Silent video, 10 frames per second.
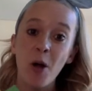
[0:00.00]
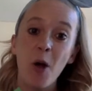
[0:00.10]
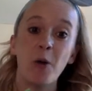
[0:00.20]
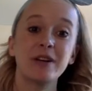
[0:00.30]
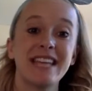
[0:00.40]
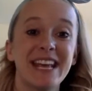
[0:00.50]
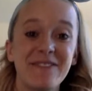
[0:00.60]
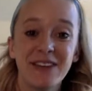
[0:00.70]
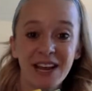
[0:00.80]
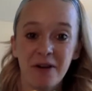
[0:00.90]
or take a
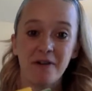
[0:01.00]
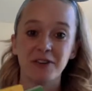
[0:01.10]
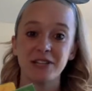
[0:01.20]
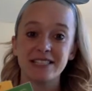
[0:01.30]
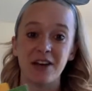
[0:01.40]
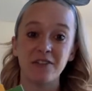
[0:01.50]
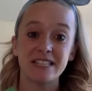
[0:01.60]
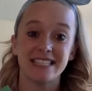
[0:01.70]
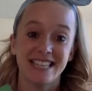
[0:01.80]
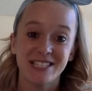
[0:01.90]
video of yourself to
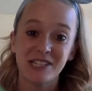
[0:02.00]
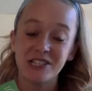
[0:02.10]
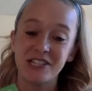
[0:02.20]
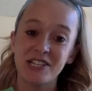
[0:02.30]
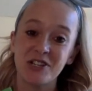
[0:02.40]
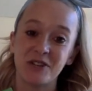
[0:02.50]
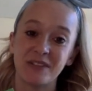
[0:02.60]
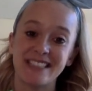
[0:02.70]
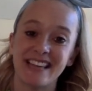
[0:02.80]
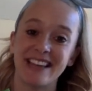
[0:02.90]
send to your teacher
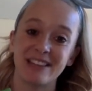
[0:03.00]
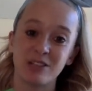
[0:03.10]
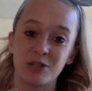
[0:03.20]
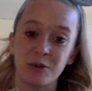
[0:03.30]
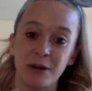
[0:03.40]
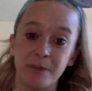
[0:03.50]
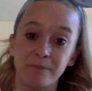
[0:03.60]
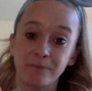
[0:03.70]
retelling the story.